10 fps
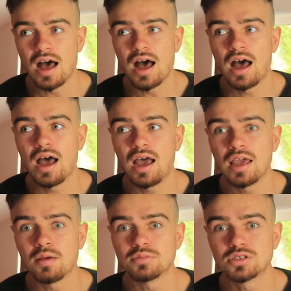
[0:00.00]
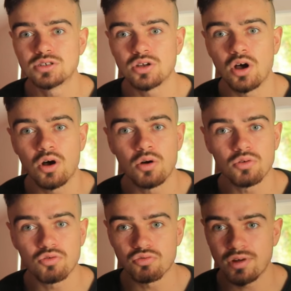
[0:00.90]
i am
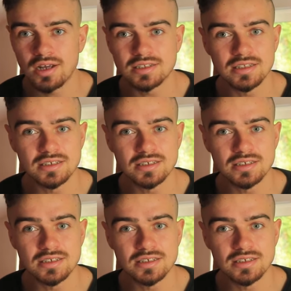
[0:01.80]
so great